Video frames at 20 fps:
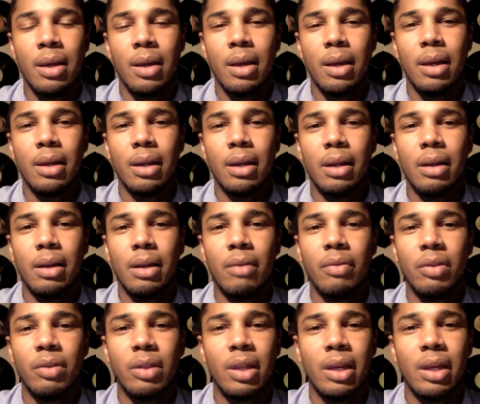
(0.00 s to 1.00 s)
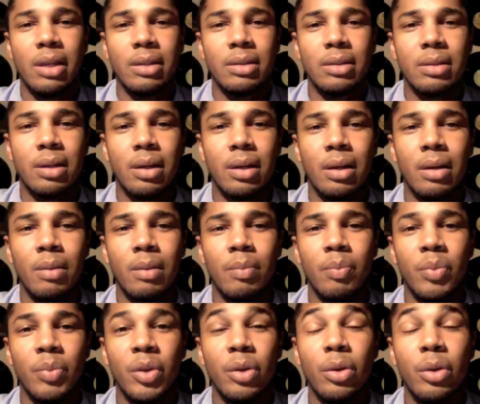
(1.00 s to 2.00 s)
and the different things
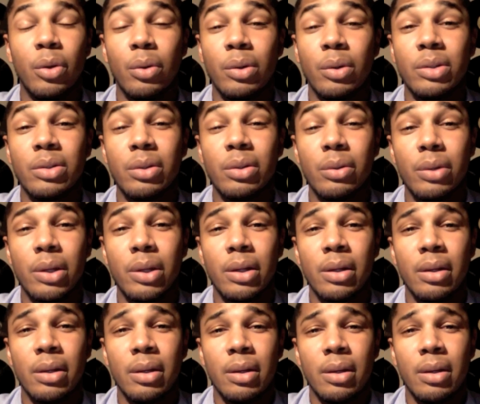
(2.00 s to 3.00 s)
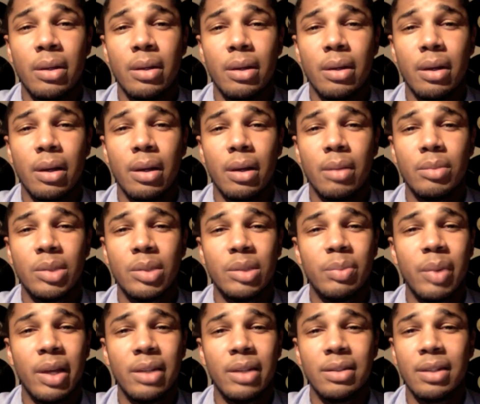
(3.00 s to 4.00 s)
you're doing to it.
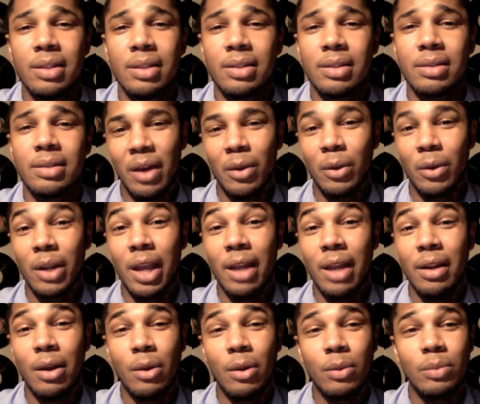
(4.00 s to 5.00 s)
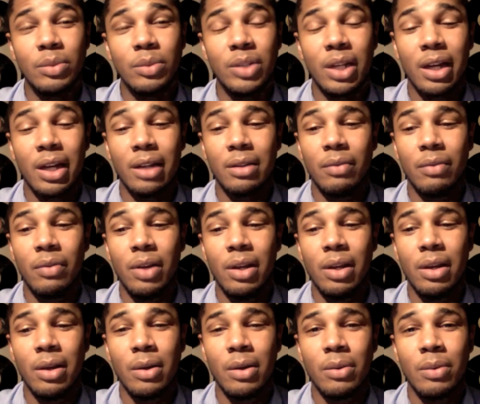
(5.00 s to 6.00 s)
Just pay attention. On that note, check out the
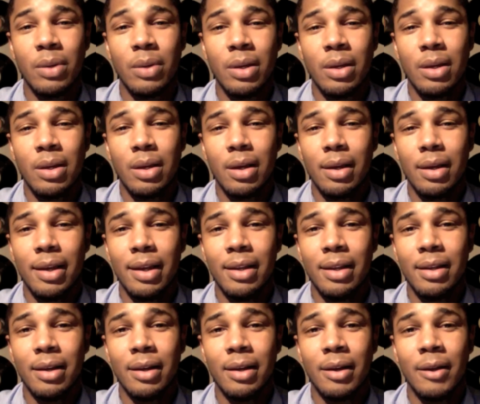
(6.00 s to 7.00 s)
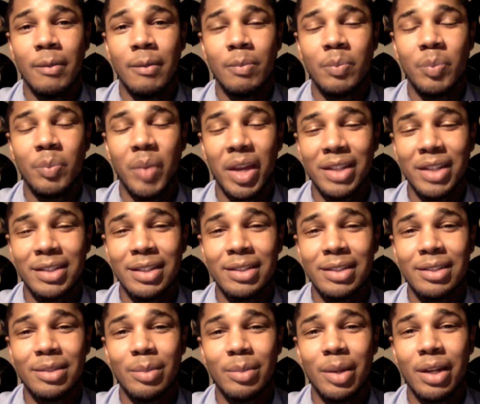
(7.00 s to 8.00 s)
video and pay
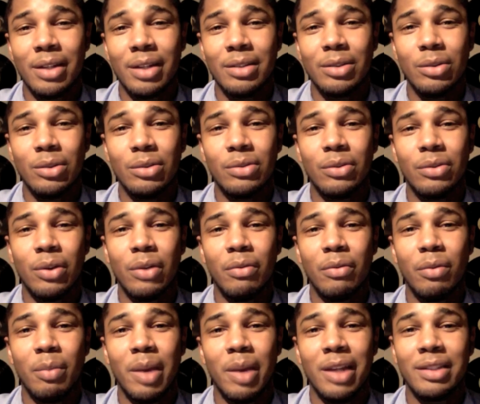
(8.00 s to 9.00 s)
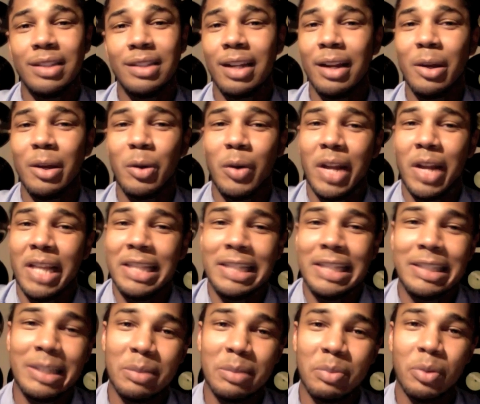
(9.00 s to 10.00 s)
attention, man. It's useful information. I know it ain't
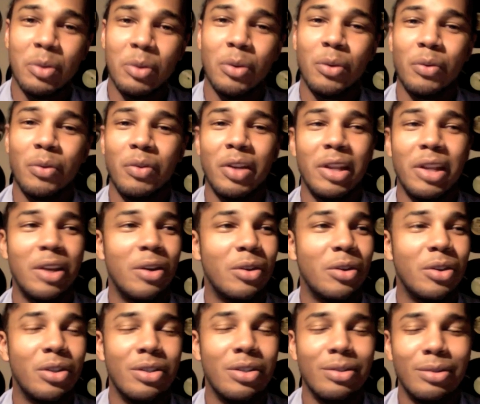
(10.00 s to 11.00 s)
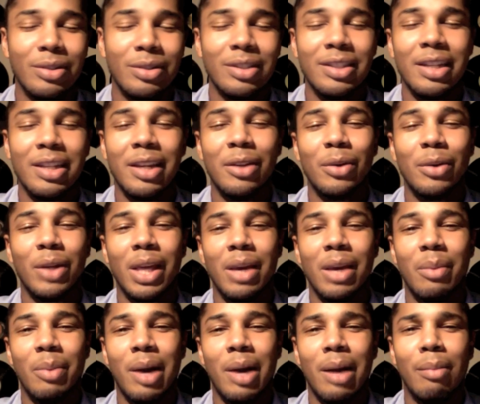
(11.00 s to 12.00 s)
the typical video you're used to seeing on a
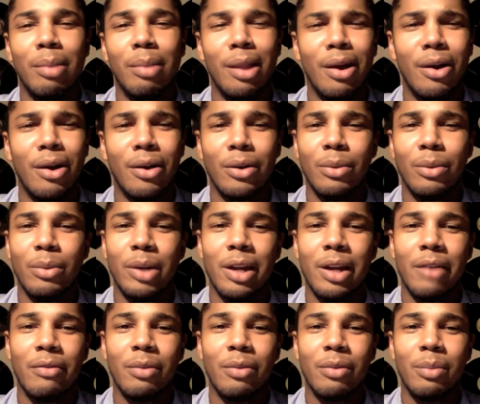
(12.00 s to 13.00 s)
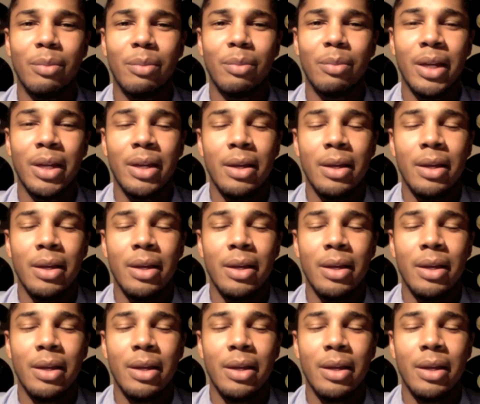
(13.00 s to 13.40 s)
hip-hop blog or whatever, but